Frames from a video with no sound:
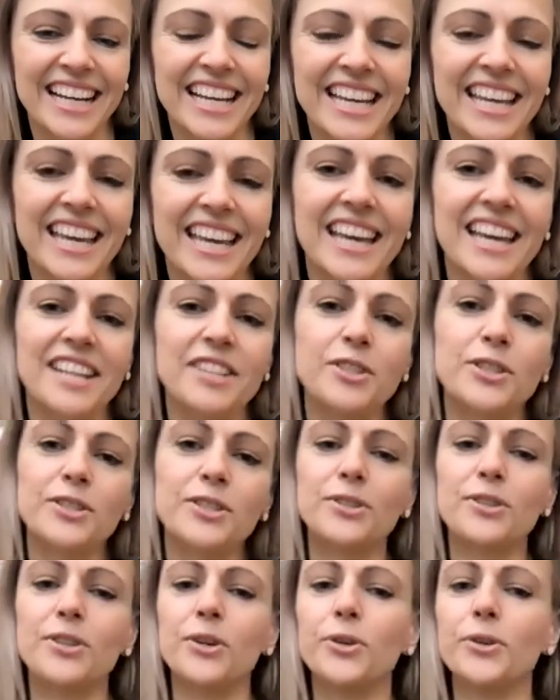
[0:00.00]
Again,
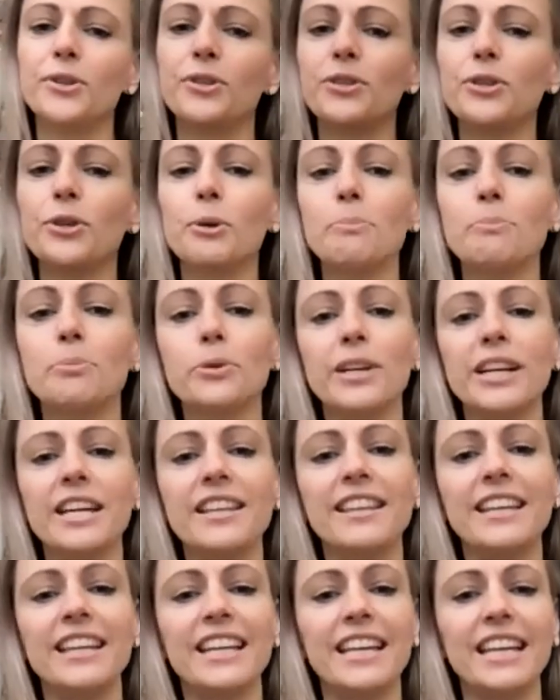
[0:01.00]
just notice your
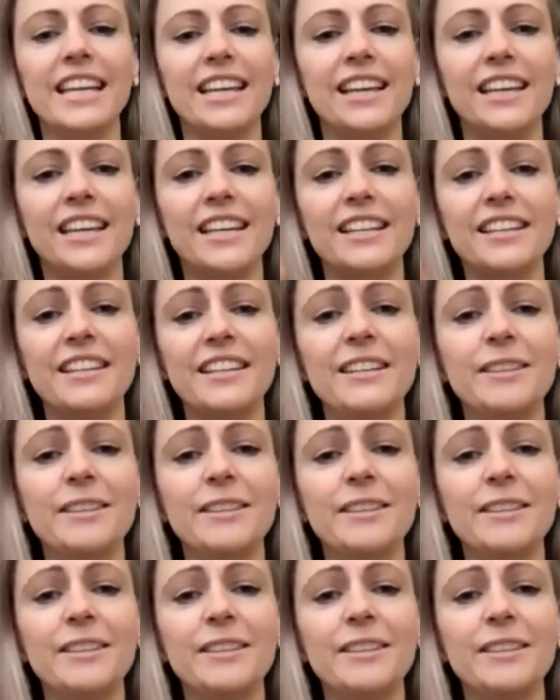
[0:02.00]
breathing in